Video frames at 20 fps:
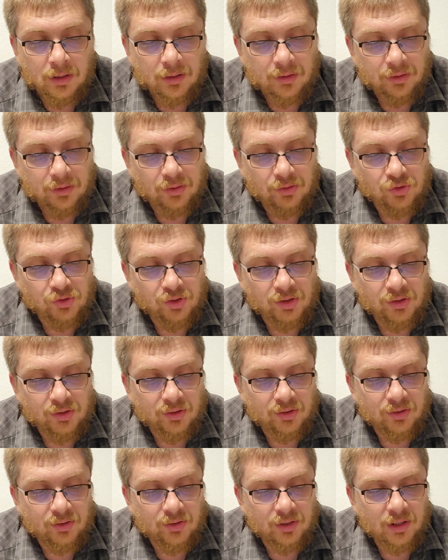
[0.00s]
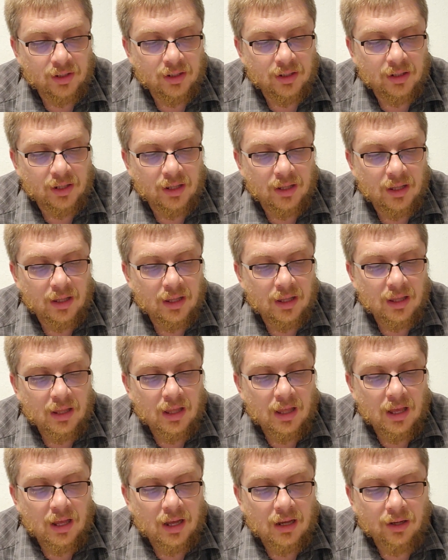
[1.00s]
Then Jesus said,
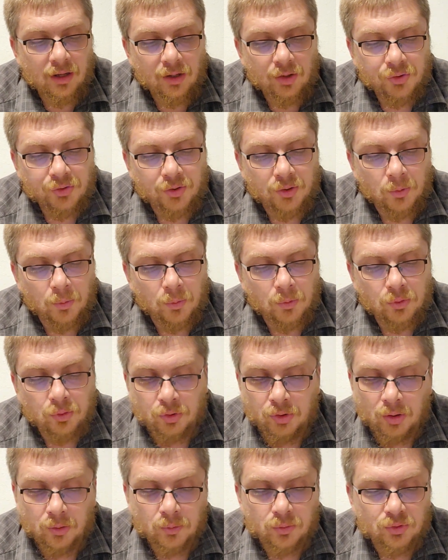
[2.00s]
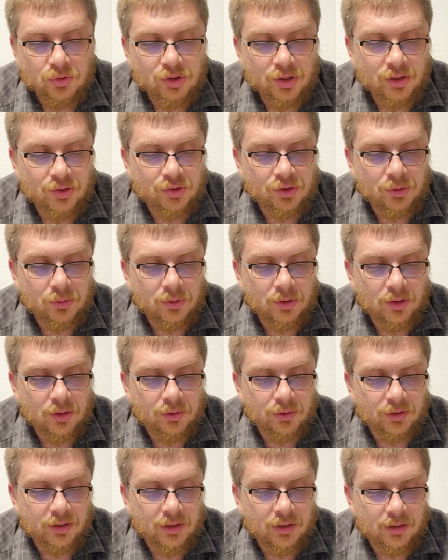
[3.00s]
"I also don't judge you
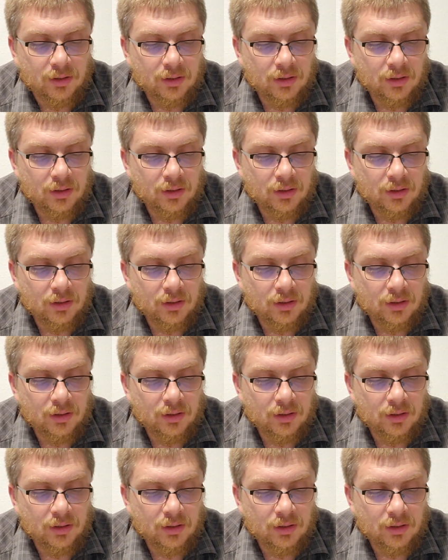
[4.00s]
guilty.